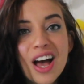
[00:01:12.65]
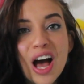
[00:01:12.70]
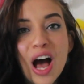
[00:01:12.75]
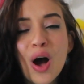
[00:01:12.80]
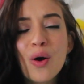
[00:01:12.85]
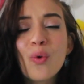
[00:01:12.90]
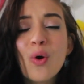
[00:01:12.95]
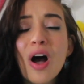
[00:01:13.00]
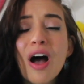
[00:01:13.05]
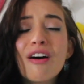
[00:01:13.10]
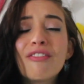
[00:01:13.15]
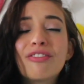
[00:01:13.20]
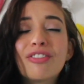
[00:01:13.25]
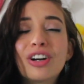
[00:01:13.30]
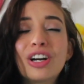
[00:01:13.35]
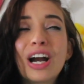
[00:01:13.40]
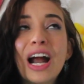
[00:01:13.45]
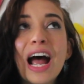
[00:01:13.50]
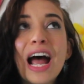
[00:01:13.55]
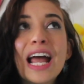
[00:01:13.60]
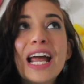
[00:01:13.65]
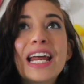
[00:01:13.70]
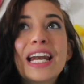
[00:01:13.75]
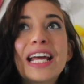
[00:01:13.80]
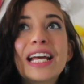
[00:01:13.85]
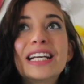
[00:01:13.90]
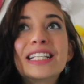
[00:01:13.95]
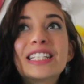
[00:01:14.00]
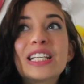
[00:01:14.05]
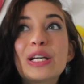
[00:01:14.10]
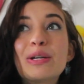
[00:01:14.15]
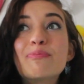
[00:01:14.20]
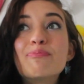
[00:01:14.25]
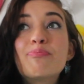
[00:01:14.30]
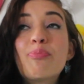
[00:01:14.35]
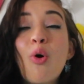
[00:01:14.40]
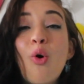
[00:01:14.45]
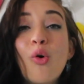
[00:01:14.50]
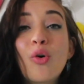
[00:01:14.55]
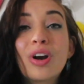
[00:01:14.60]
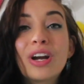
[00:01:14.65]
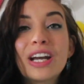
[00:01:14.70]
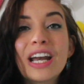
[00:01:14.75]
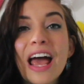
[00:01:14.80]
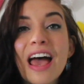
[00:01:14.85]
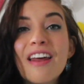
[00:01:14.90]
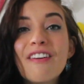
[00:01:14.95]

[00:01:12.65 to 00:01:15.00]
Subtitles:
However, it is important